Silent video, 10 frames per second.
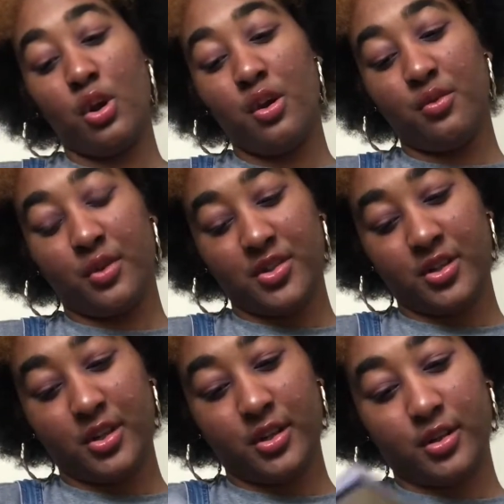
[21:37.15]

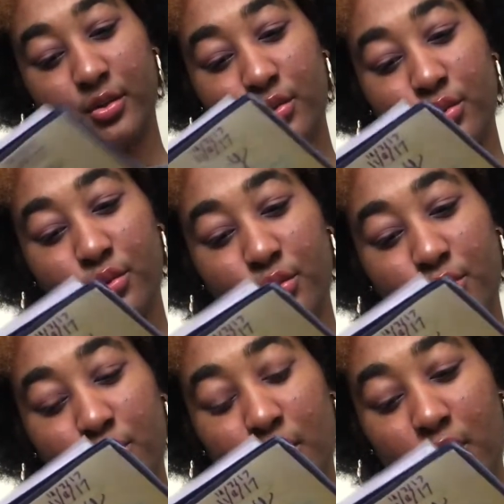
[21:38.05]
Raja
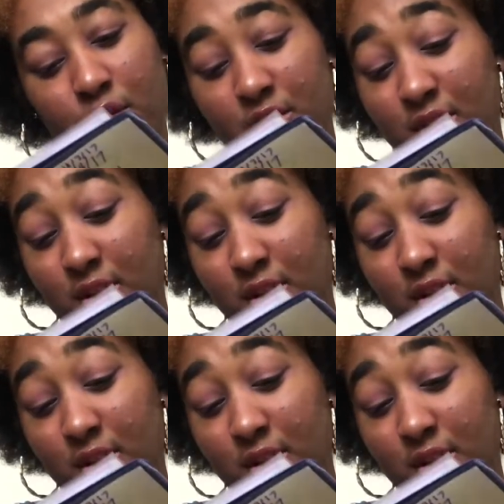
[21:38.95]
Kumari?